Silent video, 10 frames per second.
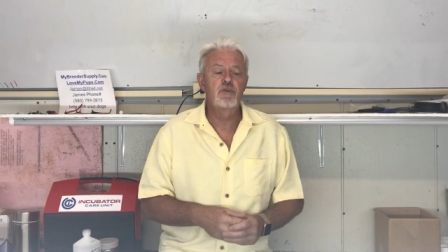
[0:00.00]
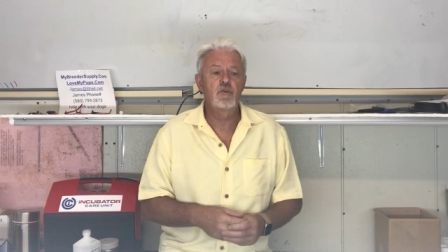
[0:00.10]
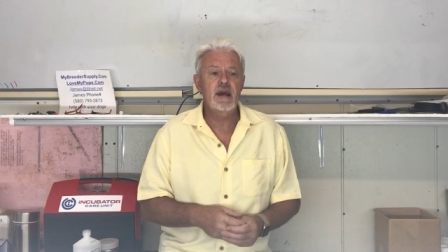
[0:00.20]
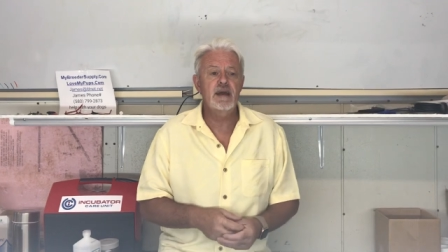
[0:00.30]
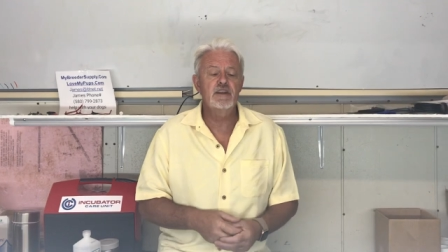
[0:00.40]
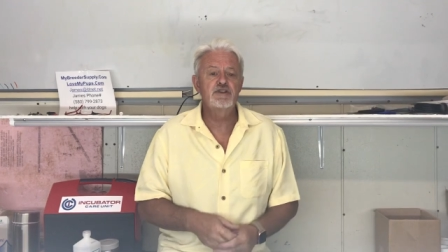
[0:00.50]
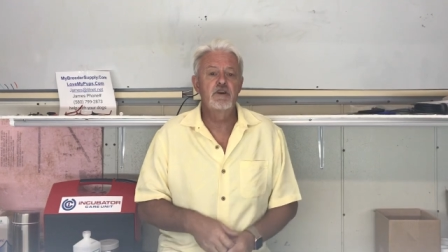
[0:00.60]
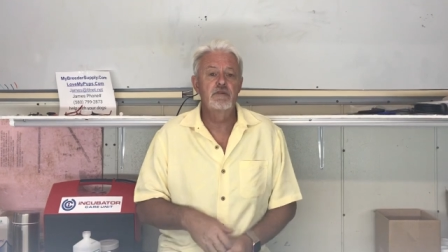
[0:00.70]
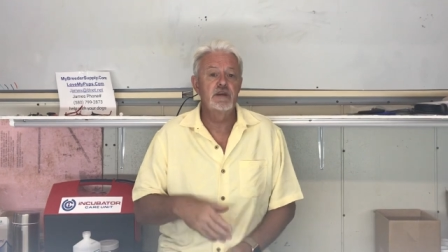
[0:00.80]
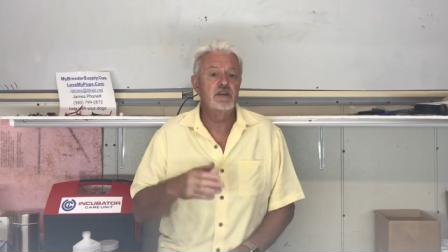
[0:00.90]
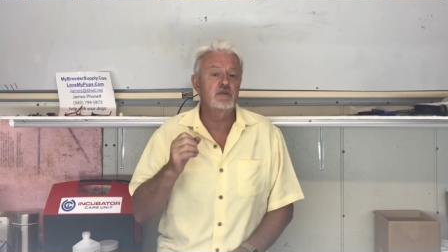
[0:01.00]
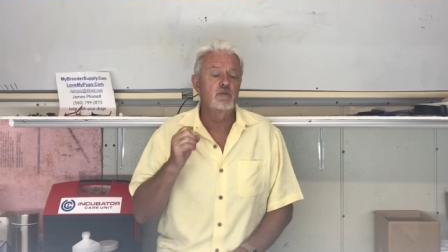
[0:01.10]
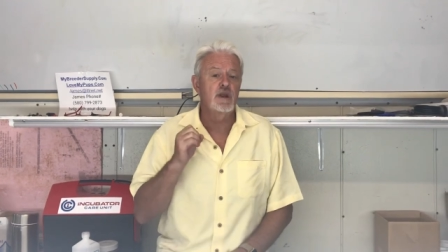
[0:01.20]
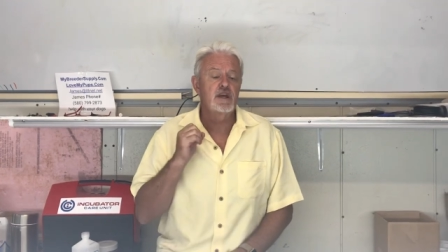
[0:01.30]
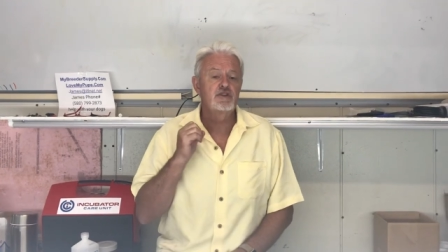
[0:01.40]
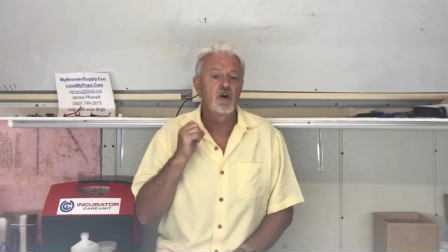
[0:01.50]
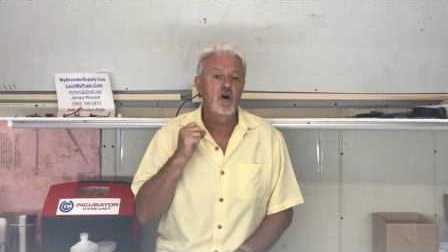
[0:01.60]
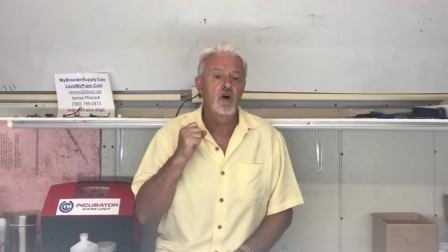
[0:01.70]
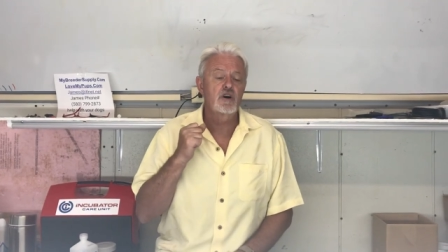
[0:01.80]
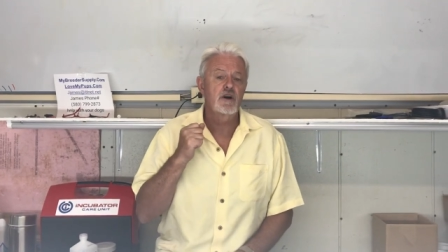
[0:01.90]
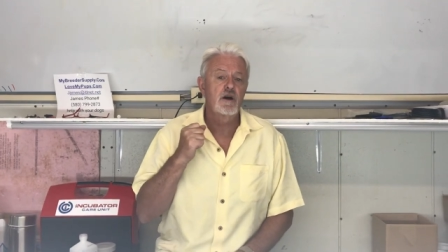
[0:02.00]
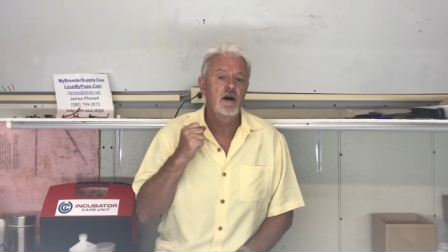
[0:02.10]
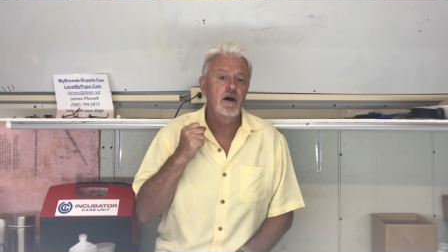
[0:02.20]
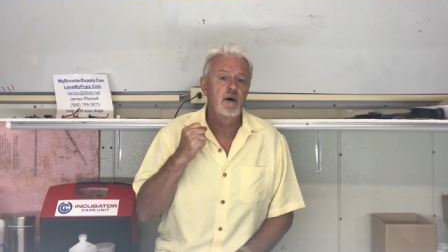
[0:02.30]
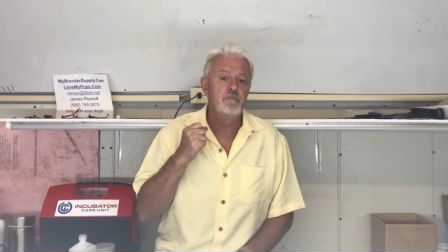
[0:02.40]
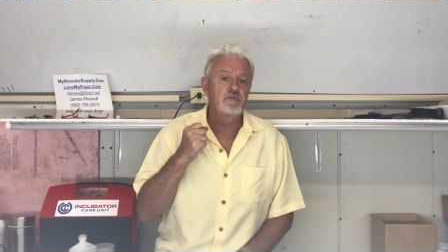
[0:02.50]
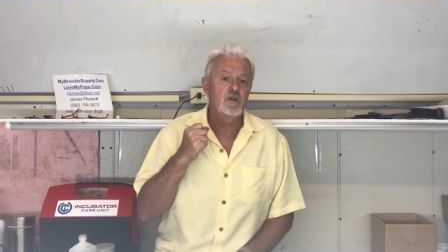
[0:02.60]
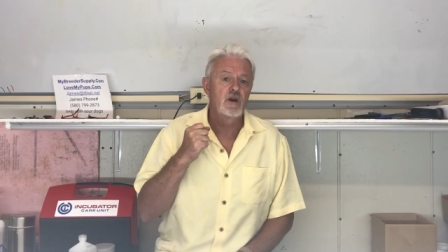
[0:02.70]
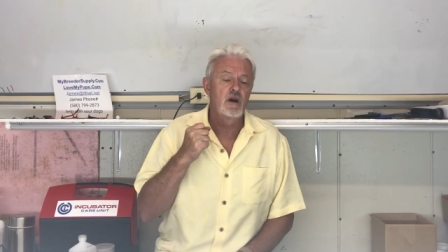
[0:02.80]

but the reality of it is that when a dog um,